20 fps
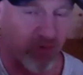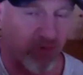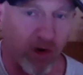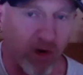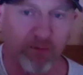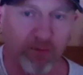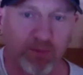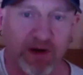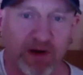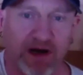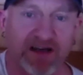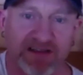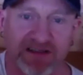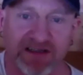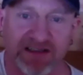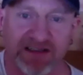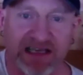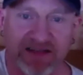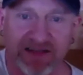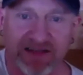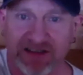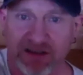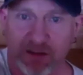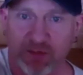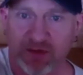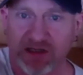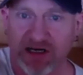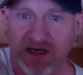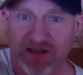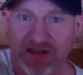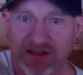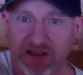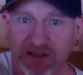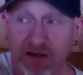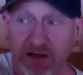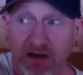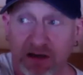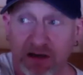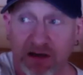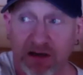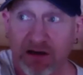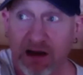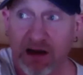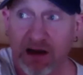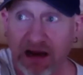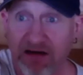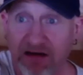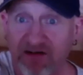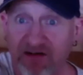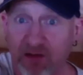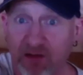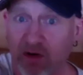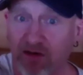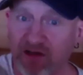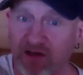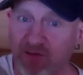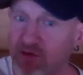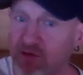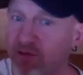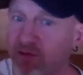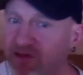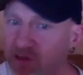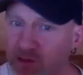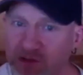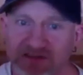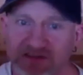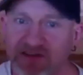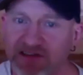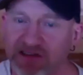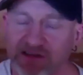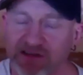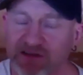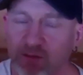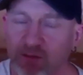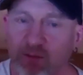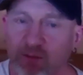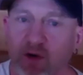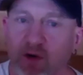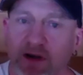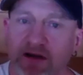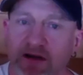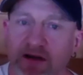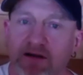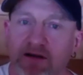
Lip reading: one person has had this objection, everyone has probably thought of it at some point.